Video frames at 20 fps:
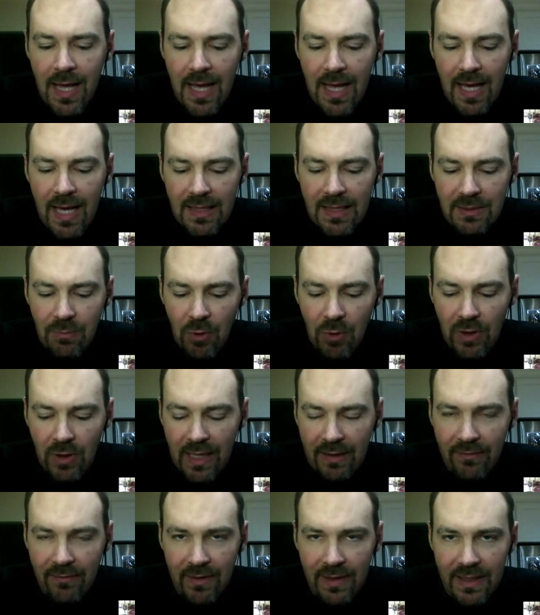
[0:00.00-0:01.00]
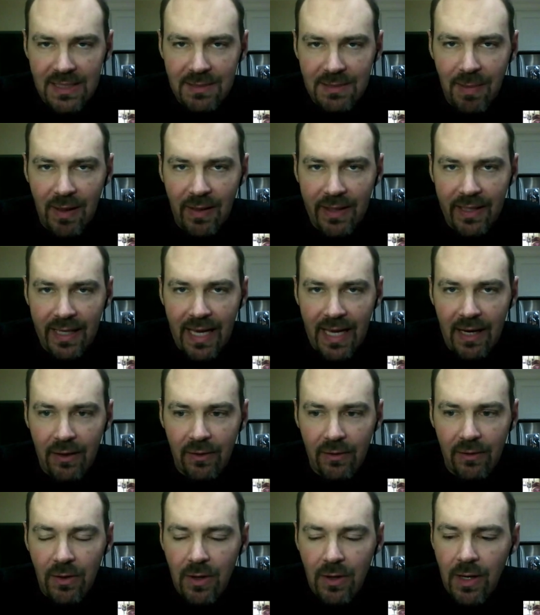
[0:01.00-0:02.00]
It's more kind of like spelling
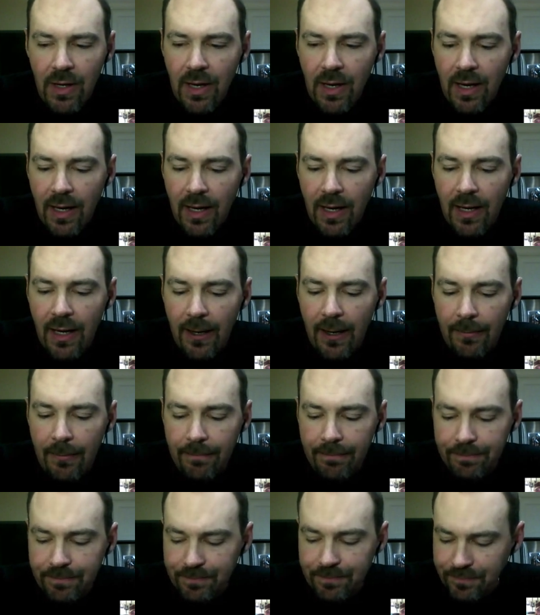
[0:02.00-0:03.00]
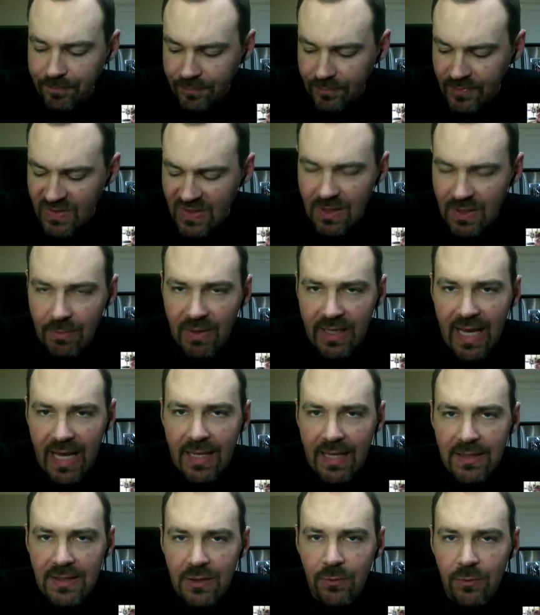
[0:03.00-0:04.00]
out some of the
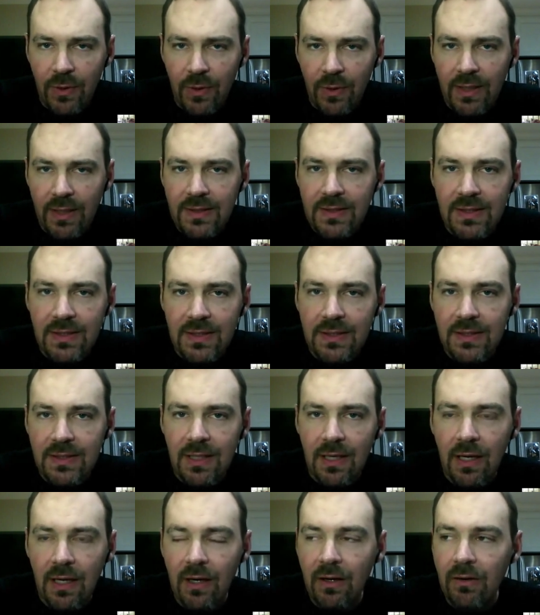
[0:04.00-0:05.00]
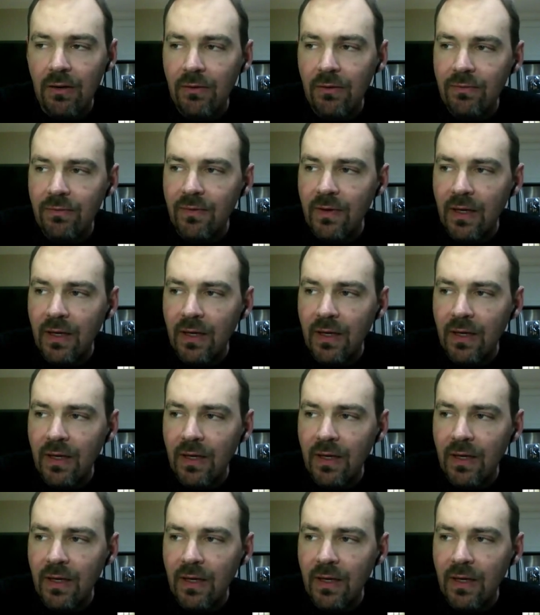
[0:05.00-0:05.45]
consequences of